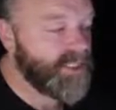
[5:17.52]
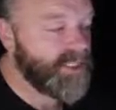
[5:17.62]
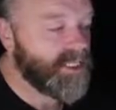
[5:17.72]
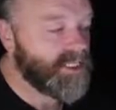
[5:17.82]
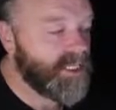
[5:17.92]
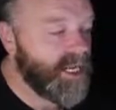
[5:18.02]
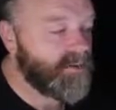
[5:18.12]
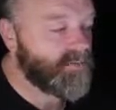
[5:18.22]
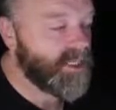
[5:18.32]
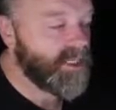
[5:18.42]
and last
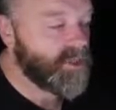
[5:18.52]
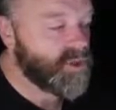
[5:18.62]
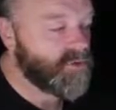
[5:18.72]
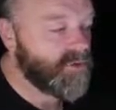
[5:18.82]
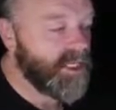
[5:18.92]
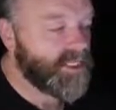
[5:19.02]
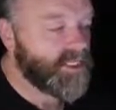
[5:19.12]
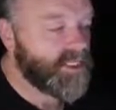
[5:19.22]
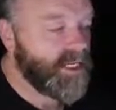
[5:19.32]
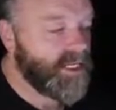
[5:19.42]
name, short
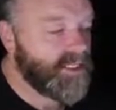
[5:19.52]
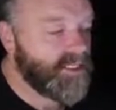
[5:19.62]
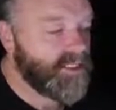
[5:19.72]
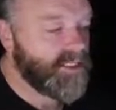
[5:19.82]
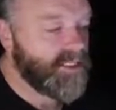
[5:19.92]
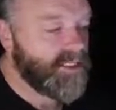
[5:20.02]
answer text.